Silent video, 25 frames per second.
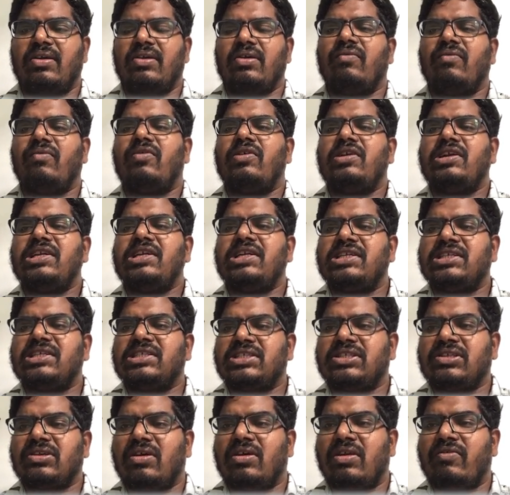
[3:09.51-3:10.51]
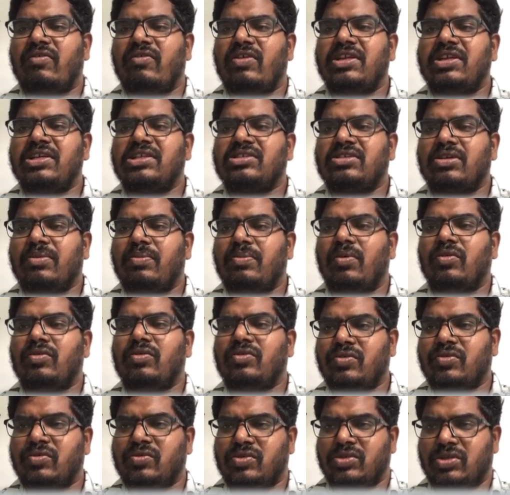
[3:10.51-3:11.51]
what is
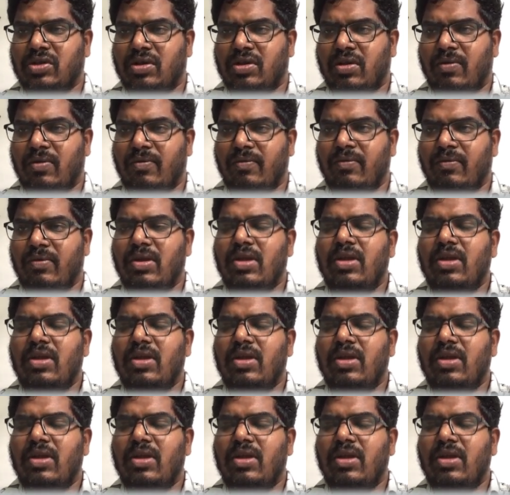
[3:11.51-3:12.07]
supposed to solve,